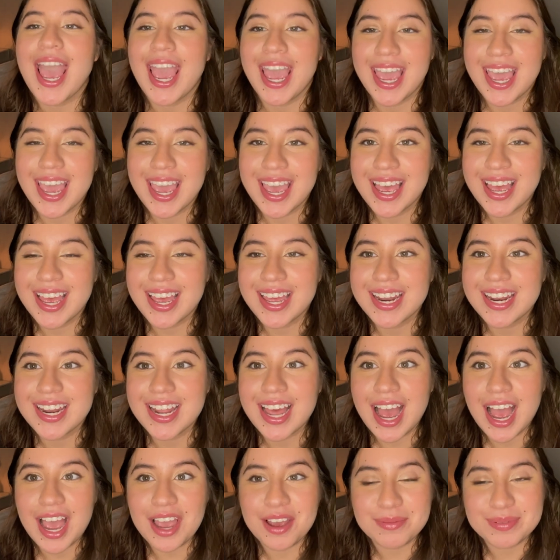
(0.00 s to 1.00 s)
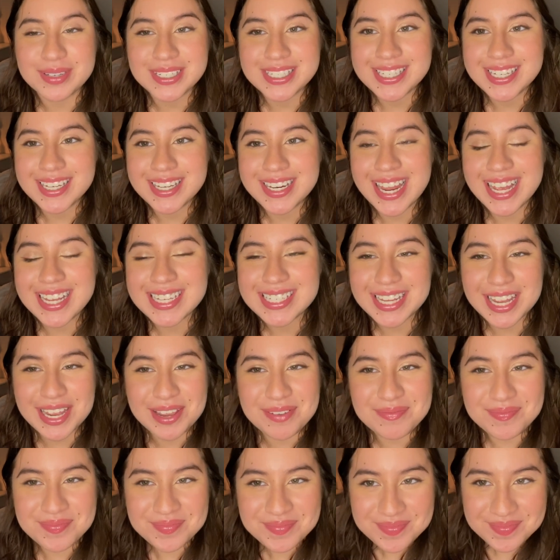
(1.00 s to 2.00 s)
and I hope to see you next
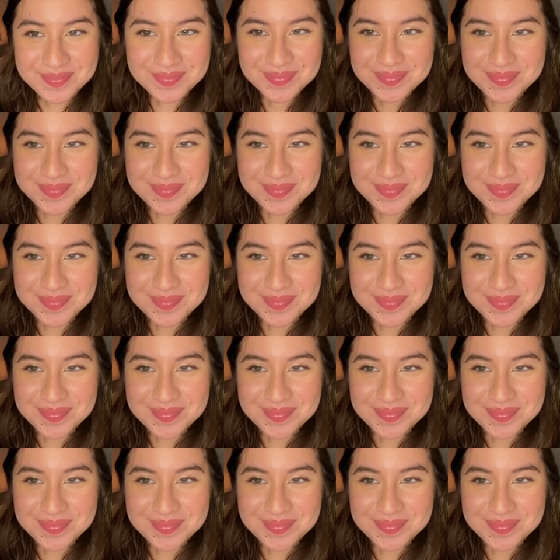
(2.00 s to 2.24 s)
time.